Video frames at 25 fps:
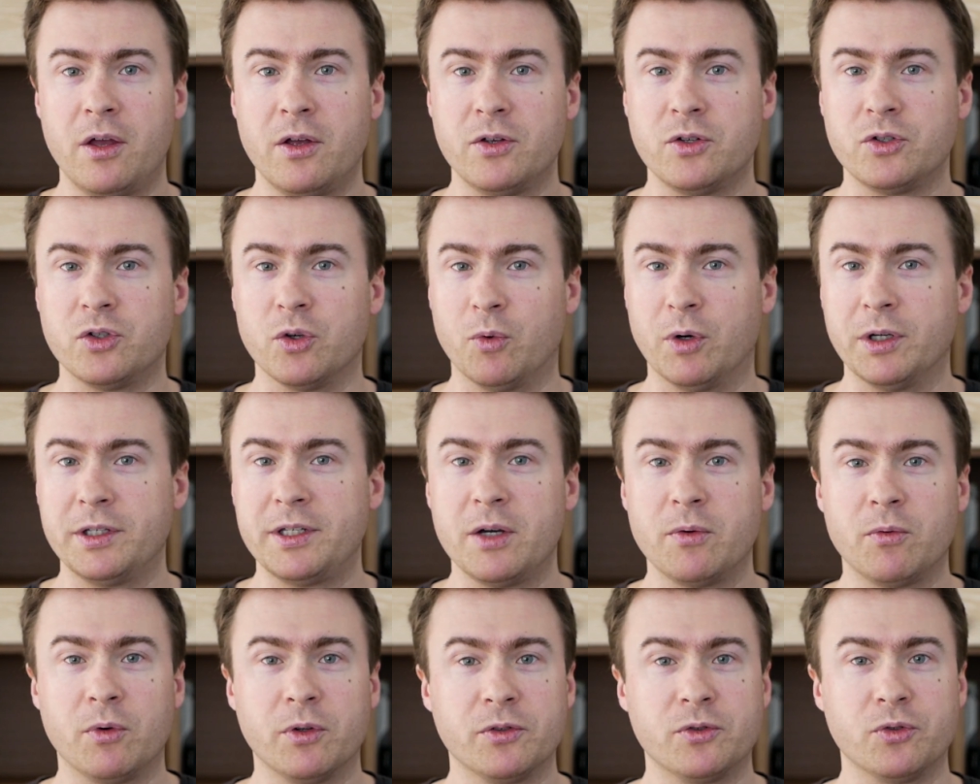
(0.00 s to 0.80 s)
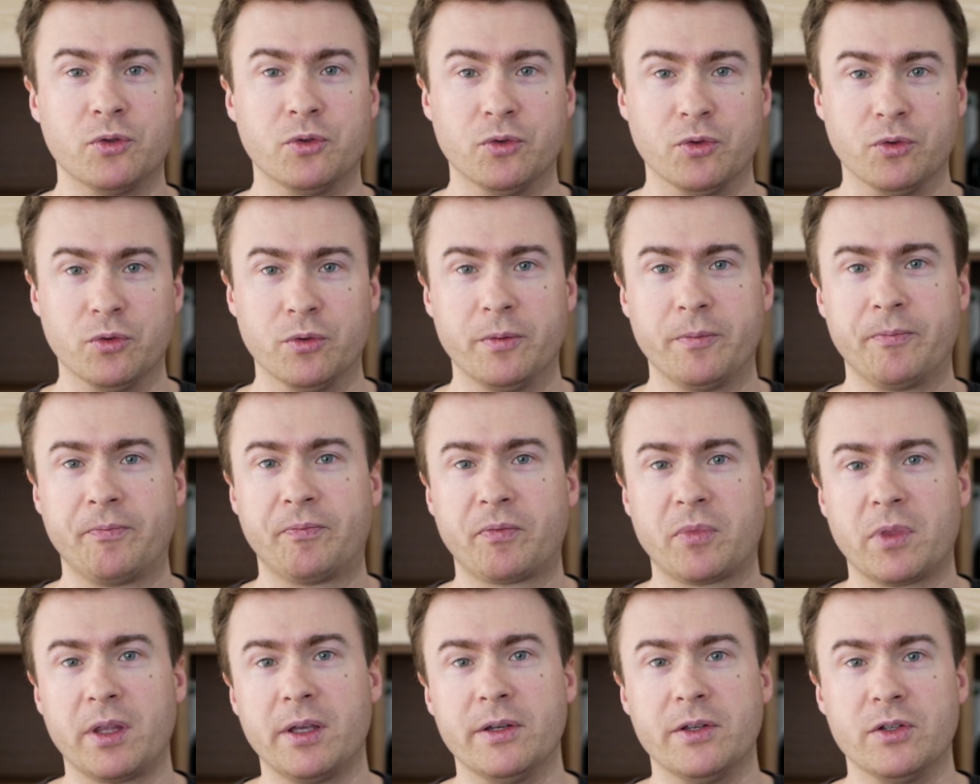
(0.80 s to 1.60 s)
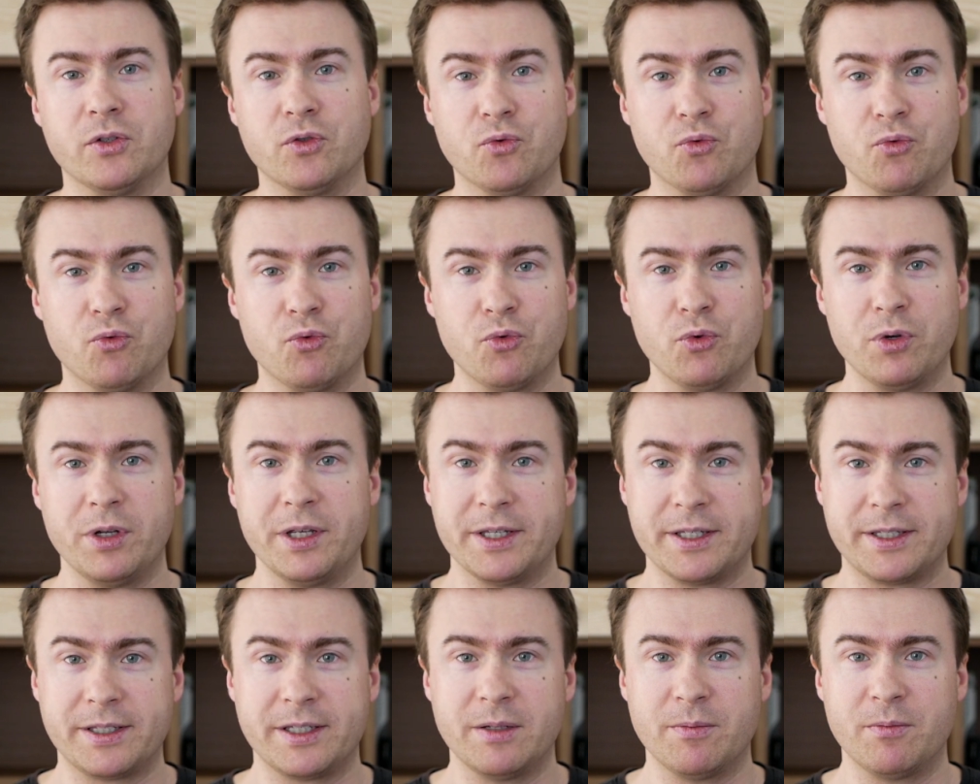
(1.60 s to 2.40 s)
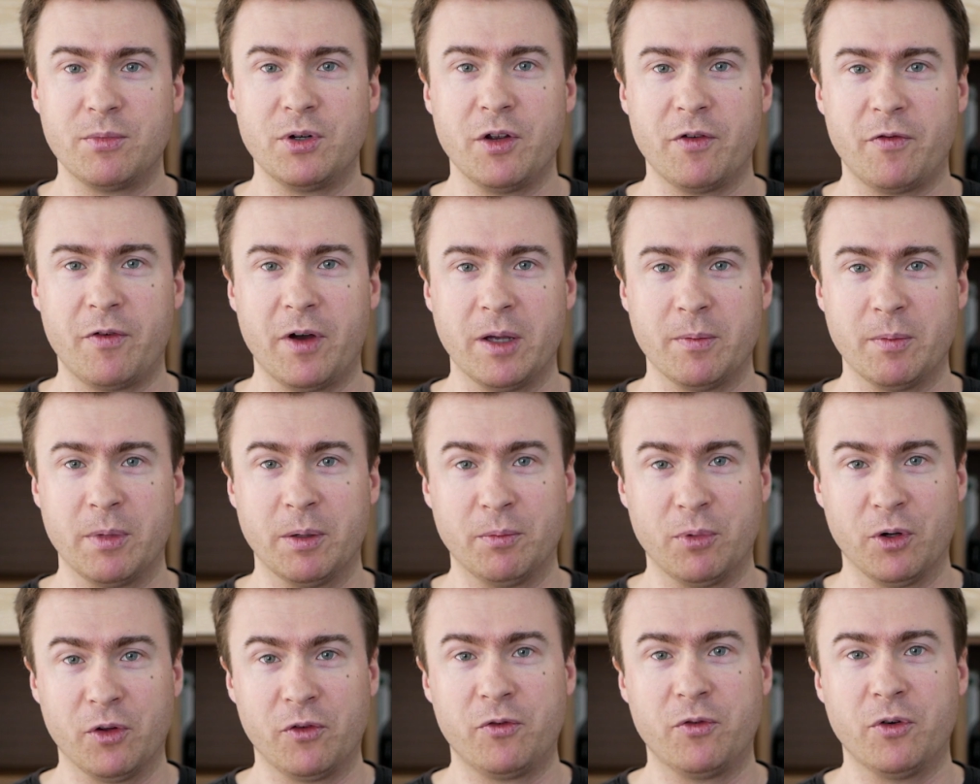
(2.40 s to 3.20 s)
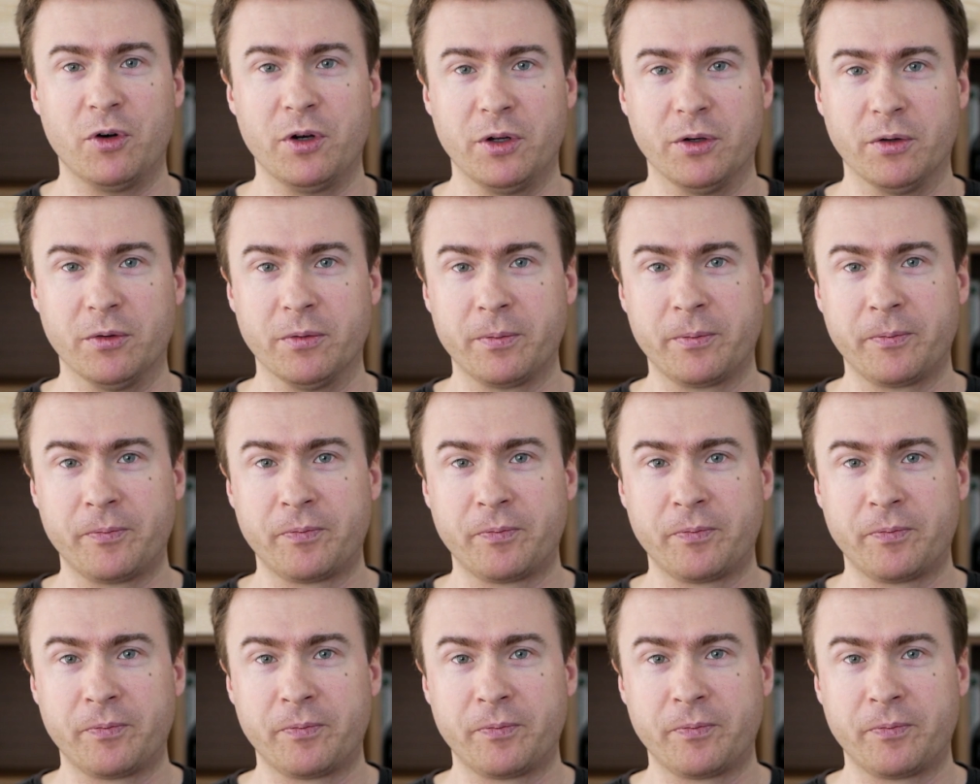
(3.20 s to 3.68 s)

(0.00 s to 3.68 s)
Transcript: So what I want to do is really simplify my portfolio